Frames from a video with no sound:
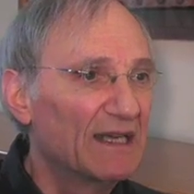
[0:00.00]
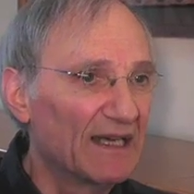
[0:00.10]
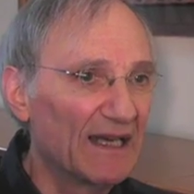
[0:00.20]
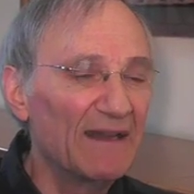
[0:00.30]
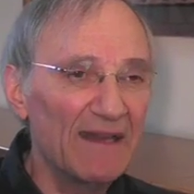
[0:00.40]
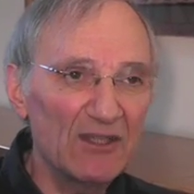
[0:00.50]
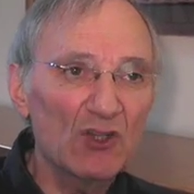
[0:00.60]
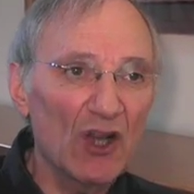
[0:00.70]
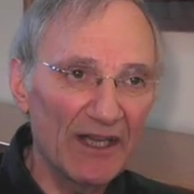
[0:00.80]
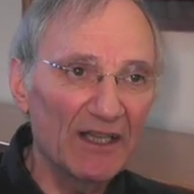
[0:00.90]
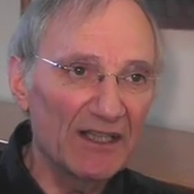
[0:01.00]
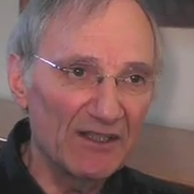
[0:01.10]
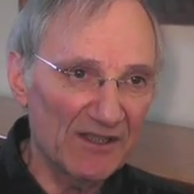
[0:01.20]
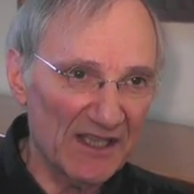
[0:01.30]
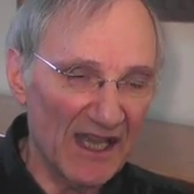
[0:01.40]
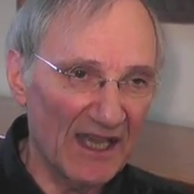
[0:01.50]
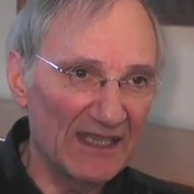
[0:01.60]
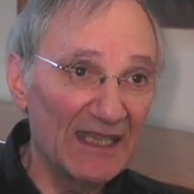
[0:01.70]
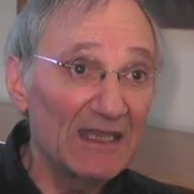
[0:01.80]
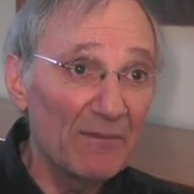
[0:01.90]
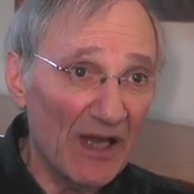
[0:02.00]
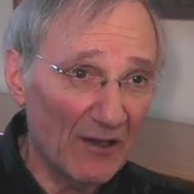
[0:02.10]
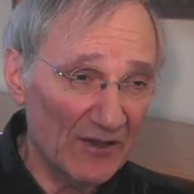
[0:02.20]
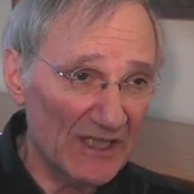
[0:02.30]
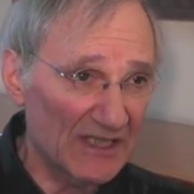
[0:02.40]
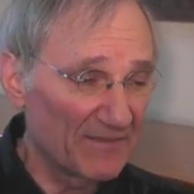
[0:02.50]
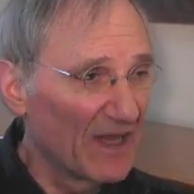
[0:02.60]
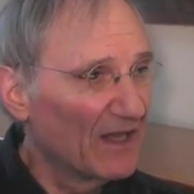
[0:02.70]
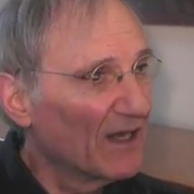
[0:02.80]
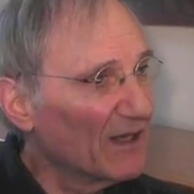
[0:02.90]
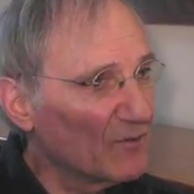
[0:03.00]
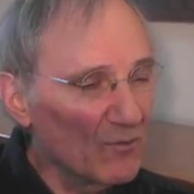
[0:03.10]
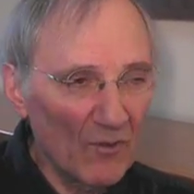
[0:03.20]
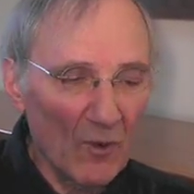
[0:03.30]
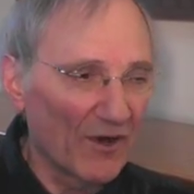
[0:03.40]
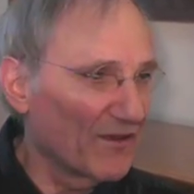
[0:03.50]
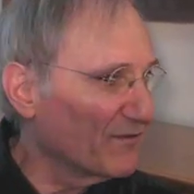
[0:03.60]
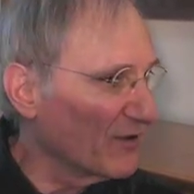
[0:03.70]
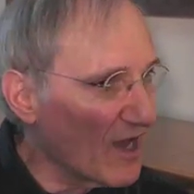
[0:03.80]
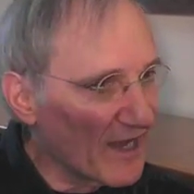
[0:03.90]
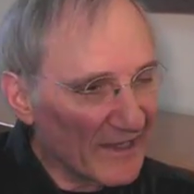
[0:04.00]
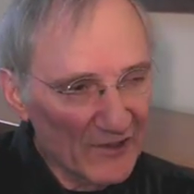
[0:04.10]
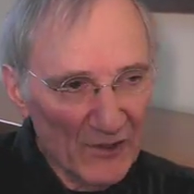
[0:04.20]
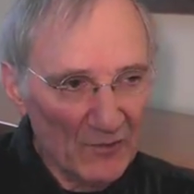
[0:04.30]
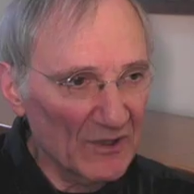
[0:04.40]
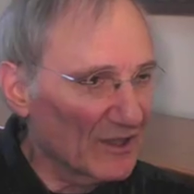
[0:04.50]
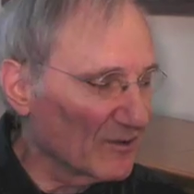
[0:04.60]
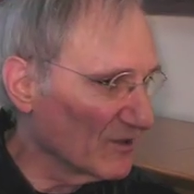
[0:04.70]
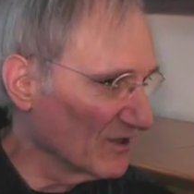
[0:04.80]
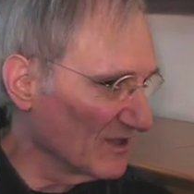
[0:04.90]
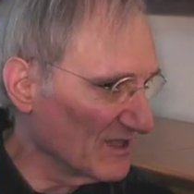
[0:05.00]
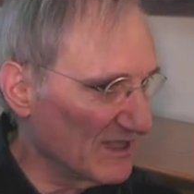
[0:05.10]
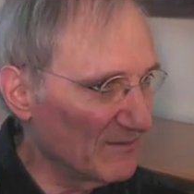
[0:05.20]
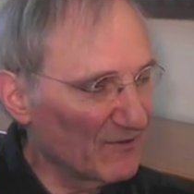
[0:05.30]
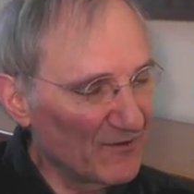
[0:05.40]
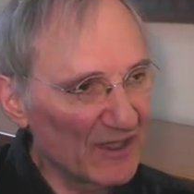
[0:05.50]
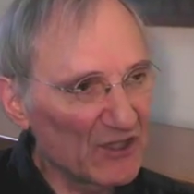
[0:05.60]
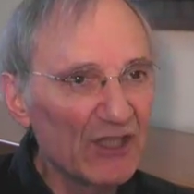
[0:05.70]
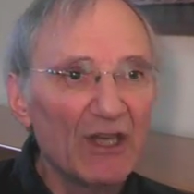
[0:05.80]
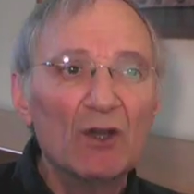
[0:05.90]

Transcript: uh, and then try to understand in the mouse uh, or the fly or the worm or the zebrafish,